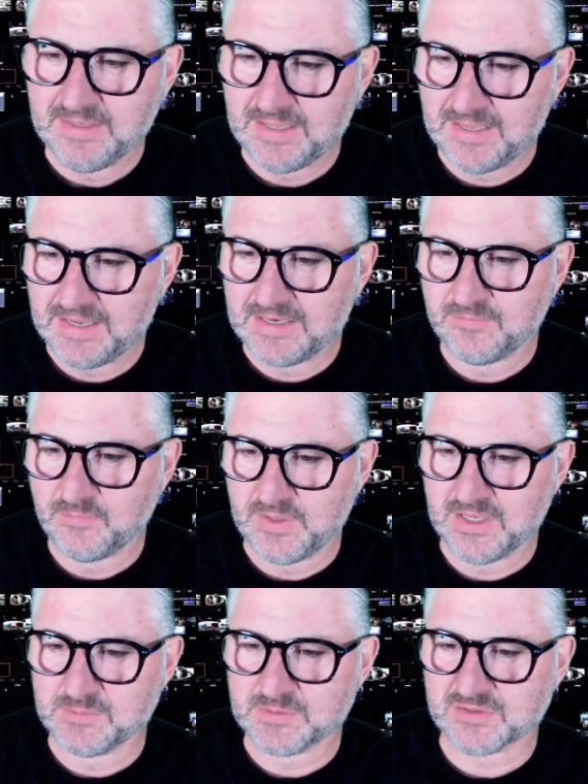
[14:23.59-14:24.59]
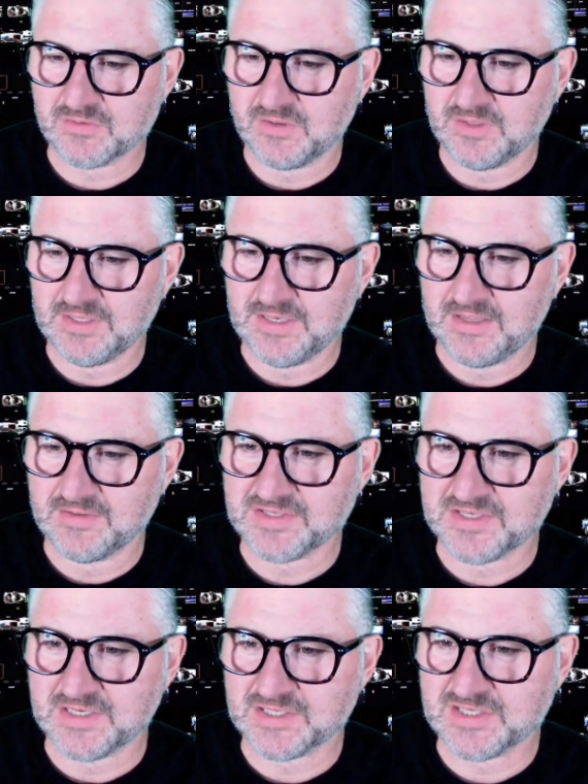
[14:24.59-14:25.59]
And if we keep scrolling down this
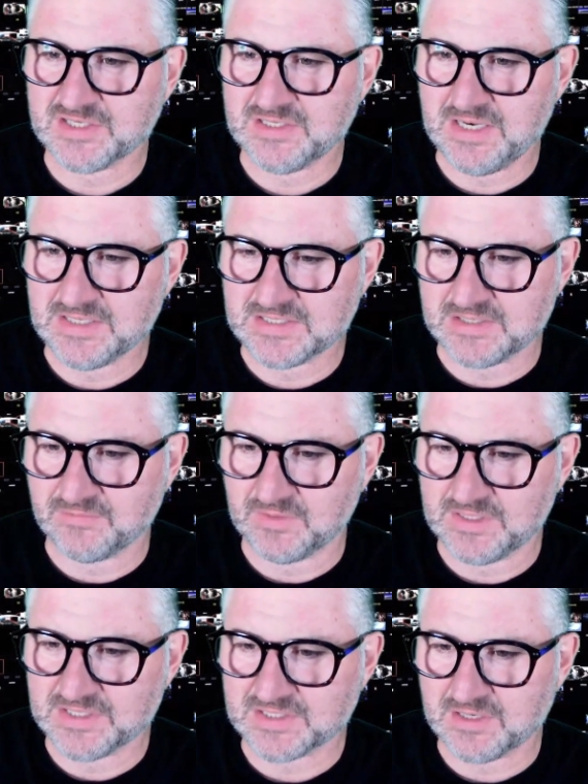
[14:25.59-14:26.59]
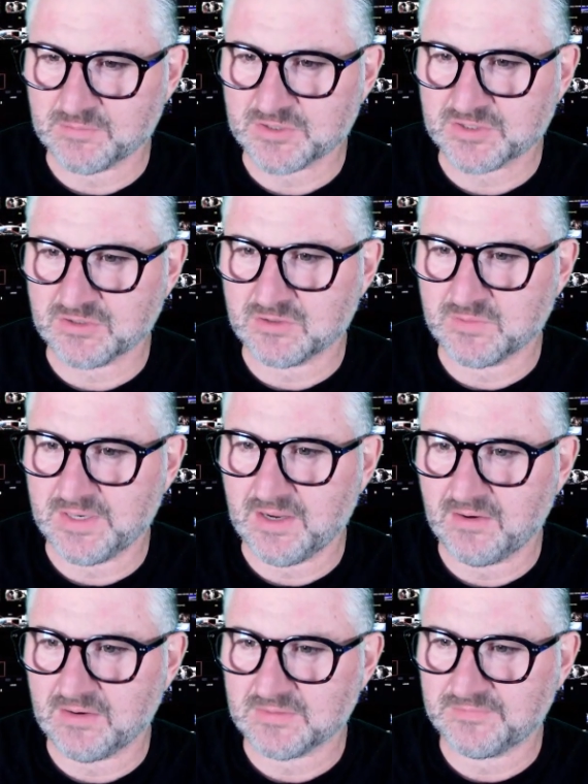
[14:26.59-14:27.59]
extensive list, I'm sure we're
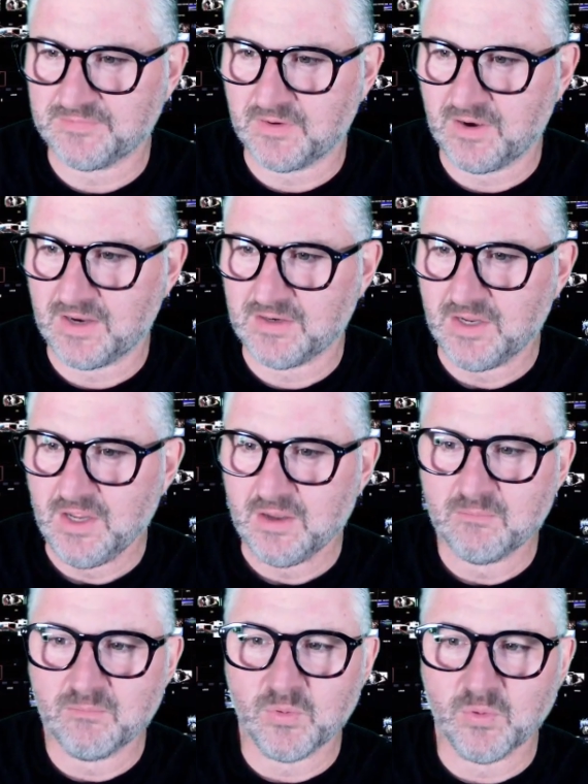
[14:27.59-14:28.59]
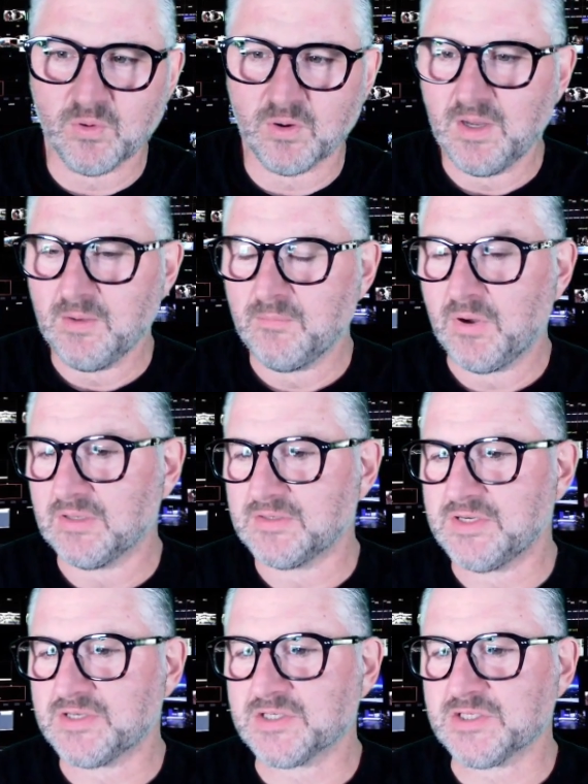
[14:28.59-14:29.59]
going to find more
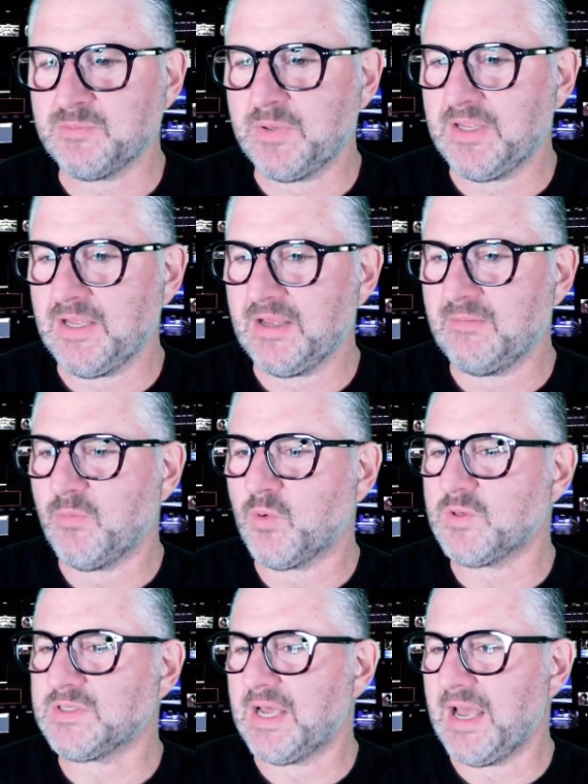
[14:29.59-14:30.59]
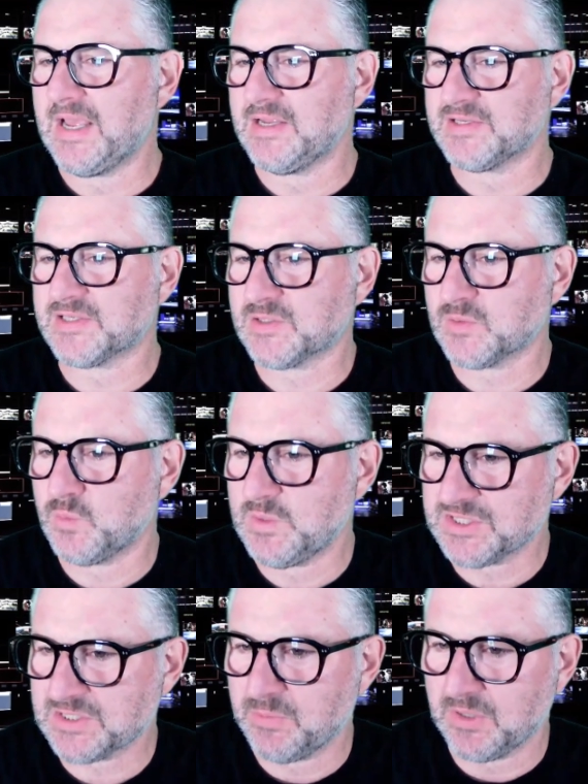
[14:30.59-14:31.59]
politicians. Pierre Mordaye,
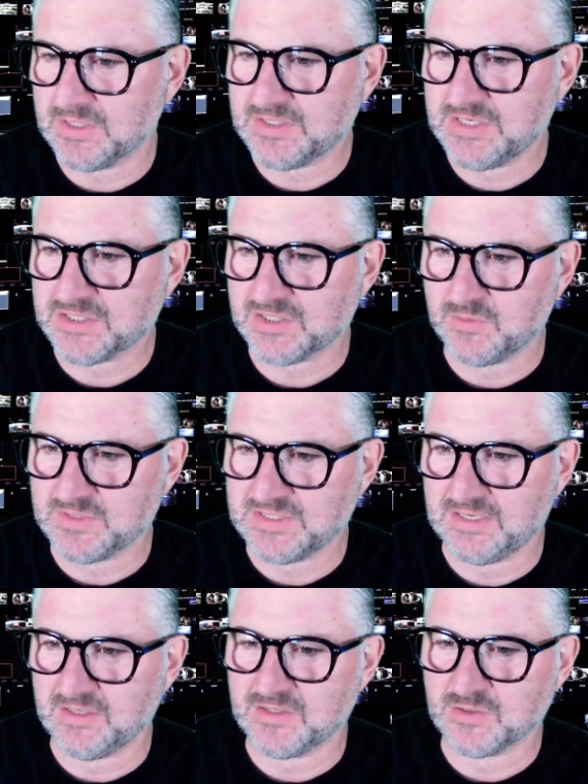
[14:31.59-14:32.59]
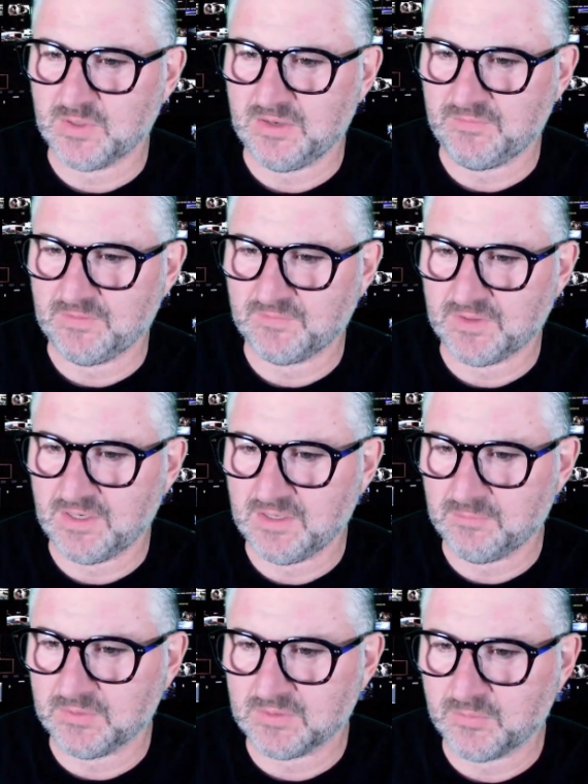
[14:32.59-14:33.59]
Swiss politician who attended the 2015
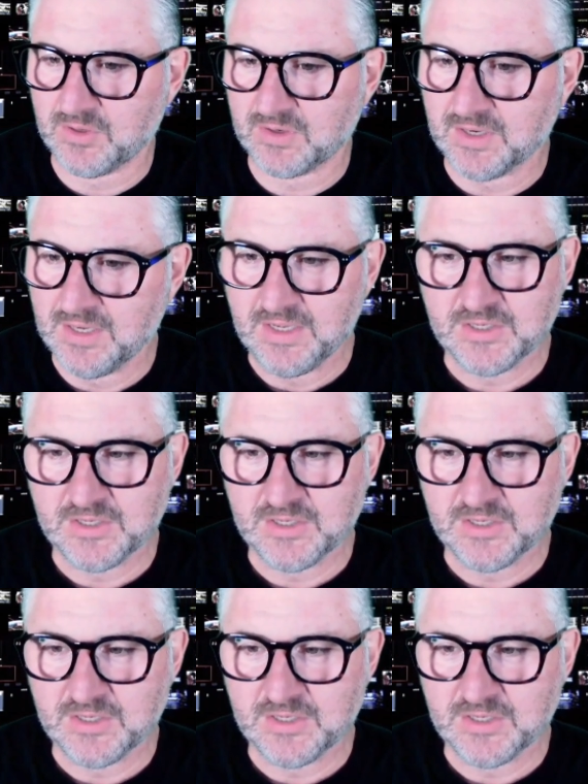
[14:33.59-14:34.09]
Bilderberg.